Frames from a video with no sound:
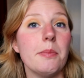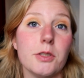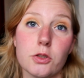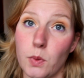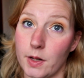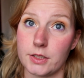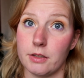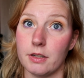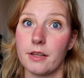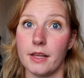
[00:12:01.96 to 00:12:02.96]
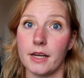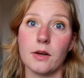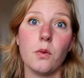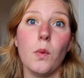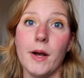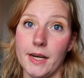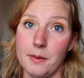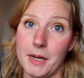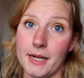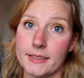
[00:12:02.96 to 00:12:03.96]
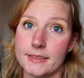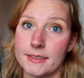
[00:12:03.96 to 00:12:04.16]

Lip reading: let me swatch everything. Wait a minute.